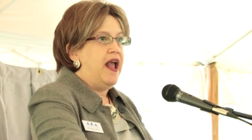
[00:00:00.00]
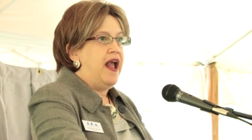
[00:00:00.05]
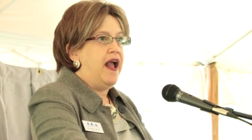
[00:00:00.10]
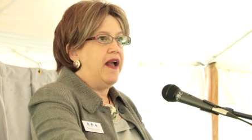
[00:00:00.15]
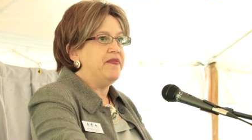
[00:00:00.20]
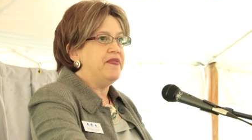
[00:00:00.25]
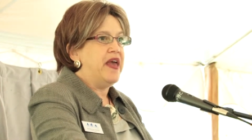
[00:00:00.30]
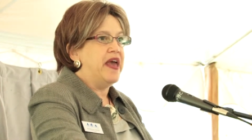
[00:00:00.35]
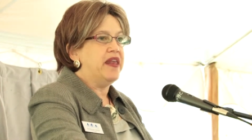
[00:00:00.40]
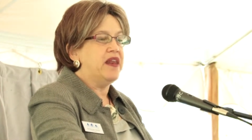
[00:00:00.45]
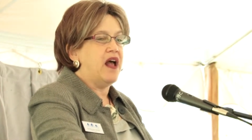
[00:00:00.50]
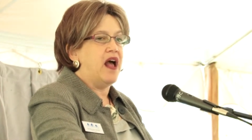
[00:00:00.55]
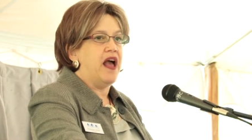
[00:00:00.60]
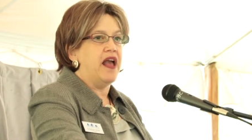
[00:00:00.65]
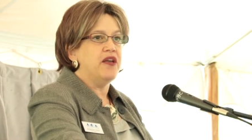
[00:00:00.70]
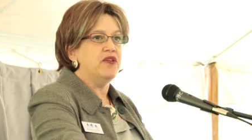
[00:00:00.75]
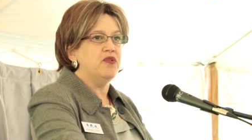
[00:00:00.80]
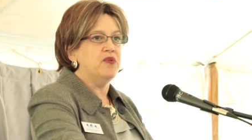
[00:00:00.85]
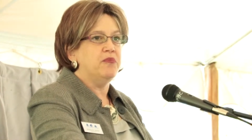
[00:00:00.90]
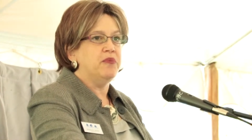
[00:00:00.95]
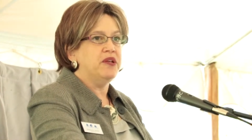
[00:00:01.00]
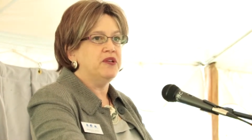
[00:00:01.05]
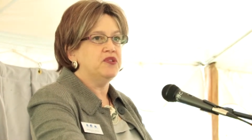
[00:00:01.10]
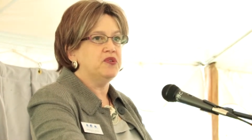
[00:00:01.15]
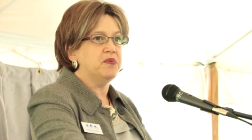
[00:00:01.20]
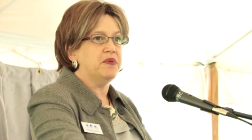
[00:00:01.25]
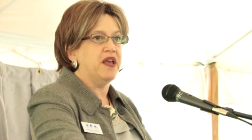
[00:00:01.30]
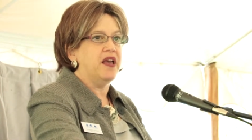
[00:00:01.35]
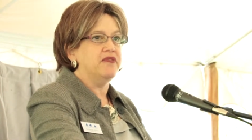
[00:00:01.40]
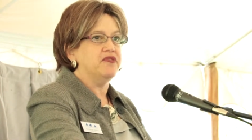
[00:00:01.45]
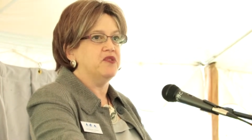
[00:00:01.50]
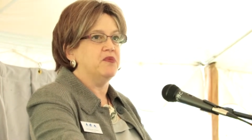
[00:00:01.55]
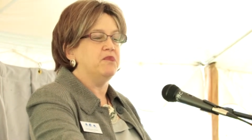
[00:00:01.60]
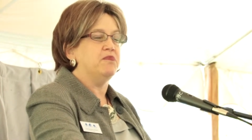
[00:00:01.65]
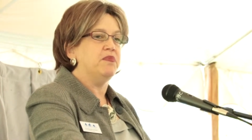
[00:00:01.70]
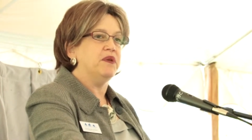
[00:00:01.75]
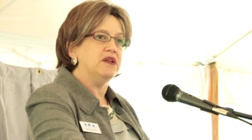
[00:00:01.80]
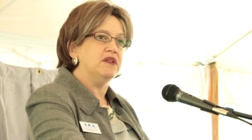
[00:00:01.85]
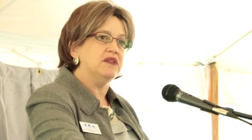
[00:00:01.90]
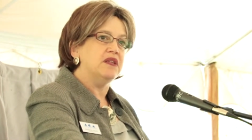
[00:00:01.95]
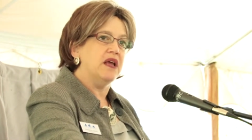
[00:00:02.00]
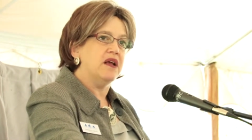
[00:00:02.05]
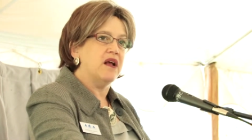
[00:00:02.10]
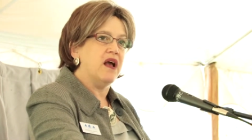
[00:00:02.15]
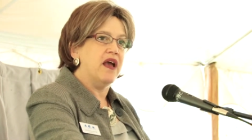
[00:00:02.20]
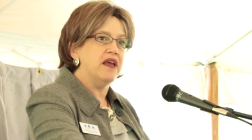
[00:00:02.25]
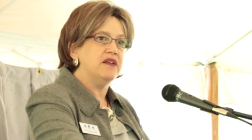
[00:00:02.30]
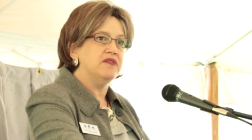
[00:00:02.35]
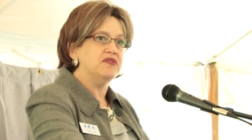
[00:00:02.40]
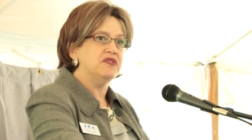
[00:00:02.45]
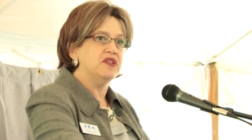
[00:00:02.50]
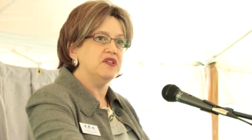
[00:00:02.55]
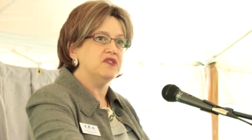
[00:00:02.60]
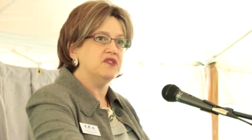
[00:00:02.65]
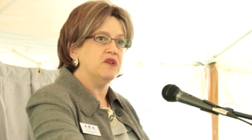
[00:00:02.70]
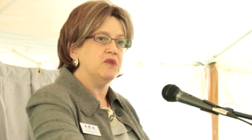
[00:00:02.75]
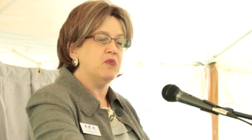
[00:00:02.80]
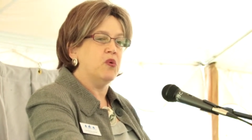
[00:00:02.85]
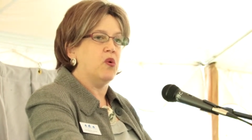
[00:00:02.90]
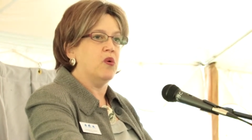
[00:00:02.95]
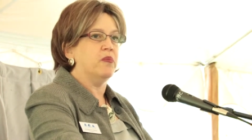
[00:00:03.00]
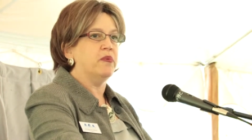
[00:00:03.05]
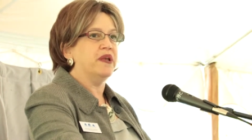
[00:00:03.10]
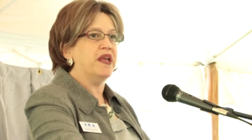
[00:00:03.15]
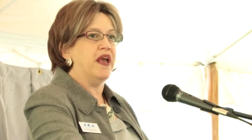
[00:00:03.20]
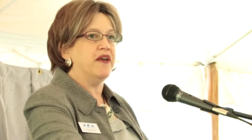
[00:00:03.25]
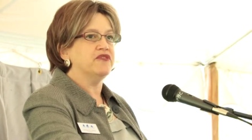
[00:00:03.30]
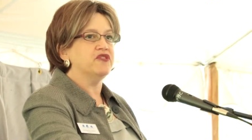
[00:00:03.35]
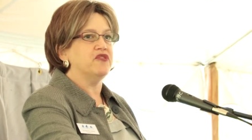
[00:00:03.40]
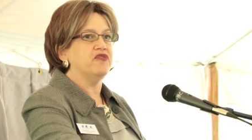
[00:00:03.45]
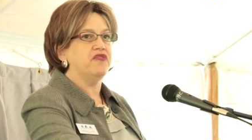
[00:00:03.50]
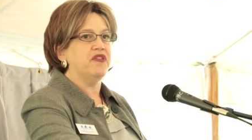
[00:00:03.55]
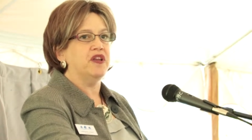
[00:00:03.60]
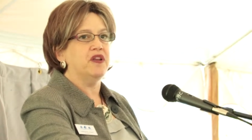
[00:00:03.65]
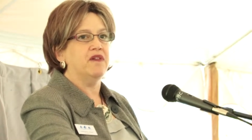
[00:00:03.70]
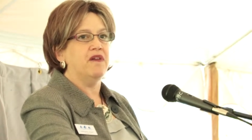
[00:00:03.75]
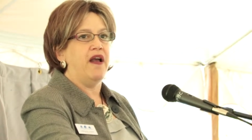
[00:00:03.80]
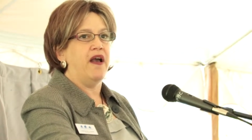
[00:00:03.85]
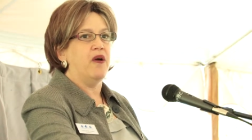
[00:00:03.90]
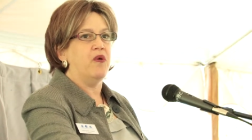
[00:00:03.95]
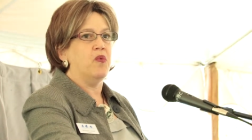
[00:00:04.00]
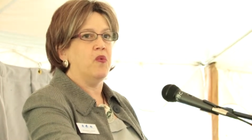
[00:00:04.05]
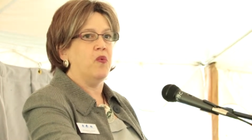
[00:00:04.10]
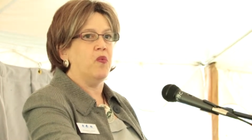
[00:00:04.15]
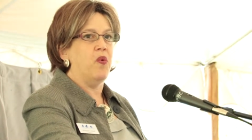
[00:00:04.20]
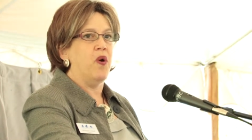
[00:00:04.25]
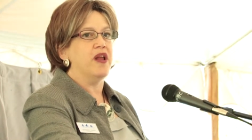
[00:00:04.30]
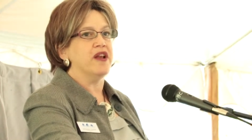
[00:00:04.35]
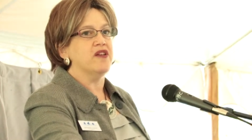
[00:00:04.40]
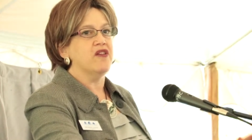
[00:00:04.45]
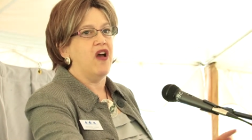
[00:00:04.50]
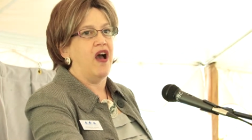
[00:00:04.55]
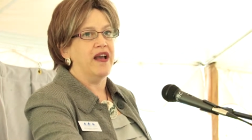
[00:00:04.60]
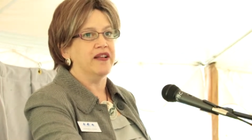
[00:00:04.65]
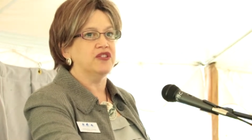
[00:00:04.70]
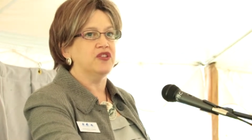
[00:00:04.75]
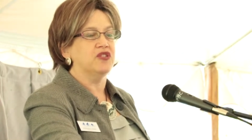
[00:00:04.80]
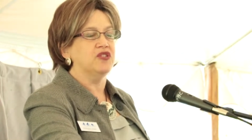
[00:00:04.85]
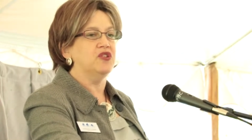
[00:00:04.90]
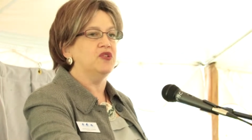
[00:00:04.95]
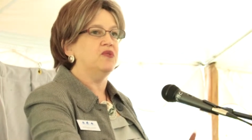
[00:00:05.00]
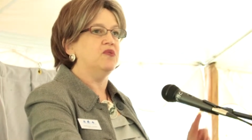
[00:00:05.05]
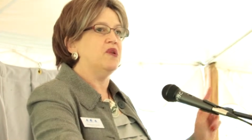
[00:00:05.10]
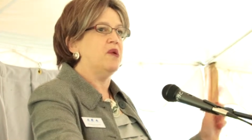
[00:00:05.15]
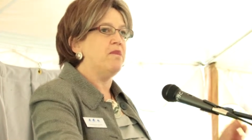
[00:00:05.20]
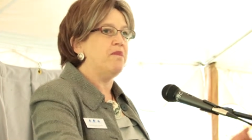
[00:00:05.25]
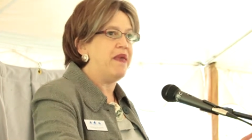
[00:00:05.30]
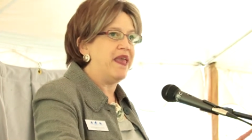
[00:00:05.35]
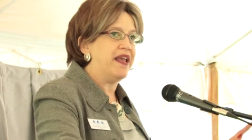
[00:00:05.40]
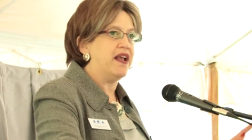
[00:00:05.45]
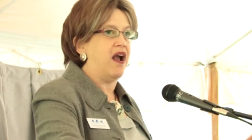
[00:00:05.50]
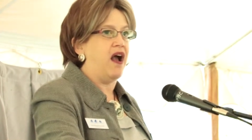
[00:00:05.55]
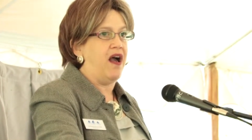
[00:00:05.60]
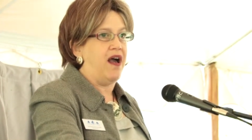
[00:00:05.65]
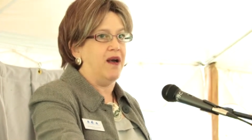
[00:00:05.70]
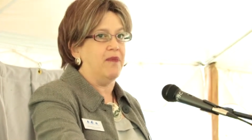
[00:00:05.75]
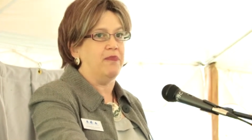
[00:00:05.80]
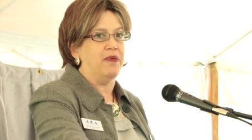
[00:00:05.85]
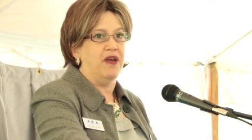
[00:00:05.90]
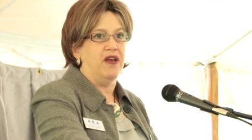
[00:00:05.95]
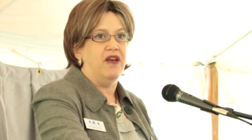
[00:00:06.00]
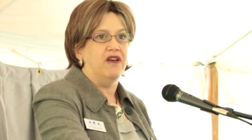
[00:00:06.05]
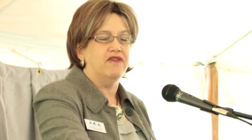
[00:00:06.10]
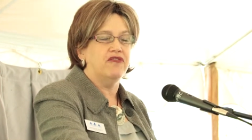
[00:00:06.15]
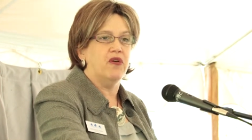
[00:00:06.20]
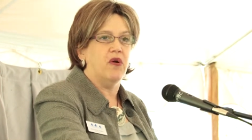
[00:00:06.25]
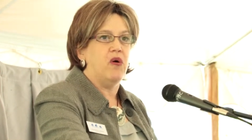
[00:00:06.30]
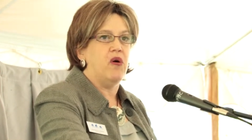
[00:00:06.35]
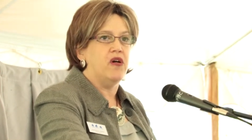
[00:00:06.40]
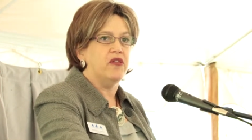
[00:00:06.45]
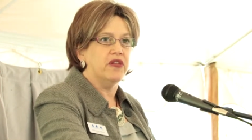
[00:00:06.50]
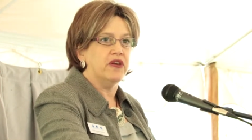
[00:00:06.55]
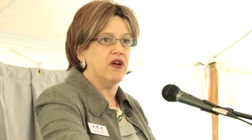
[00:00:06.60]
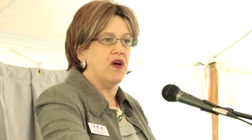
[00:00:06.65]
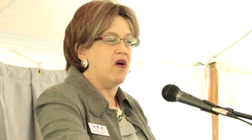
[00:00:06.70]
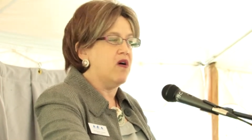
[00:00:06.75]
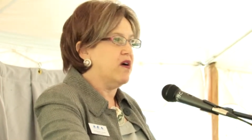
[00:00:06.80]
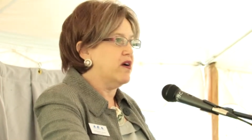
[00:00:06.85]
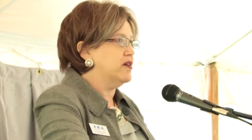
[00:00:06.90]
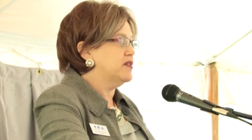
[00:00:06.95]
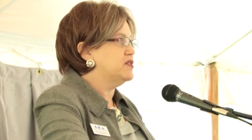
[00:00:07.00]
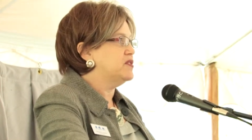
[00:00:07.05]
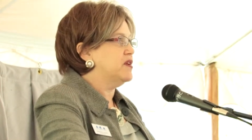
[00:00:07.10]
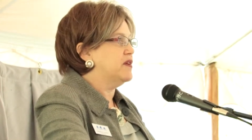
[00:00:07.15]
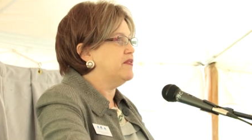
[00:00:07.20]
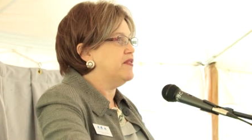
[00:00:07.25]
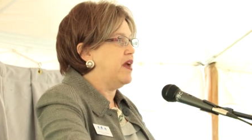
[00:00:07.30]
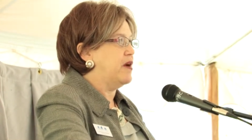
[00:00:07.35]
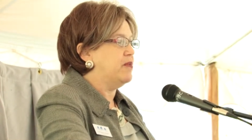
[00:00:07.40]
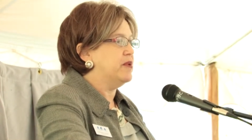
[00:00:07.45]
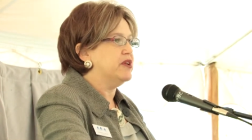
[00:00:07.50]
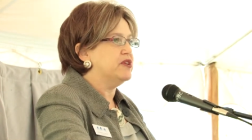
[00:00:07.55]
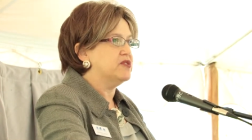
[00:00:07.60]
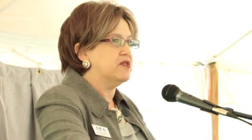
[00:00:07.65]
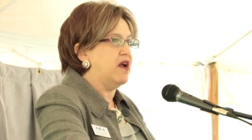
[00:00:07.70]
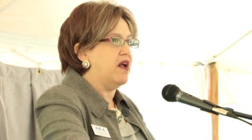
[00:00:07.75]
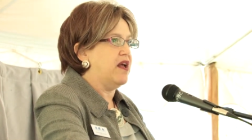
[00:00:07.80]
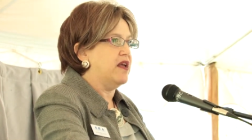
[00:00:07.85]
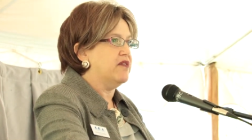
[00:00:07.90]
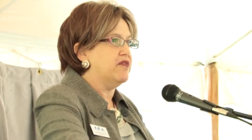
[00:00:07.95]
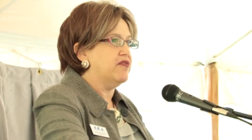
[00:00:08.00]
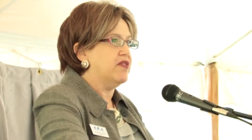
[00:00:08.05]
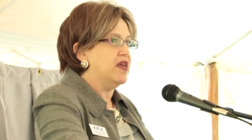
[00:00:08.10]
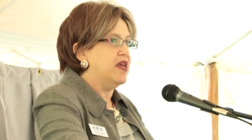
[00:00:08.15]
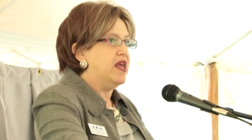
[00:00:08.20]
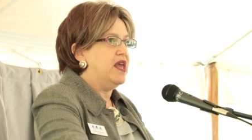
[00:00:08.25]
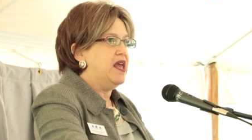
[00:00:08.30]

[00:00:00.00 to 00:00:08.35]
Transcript: And that either means we have to build that kind of system, or we have to figure out what not to do to make up for all the cars that we drive.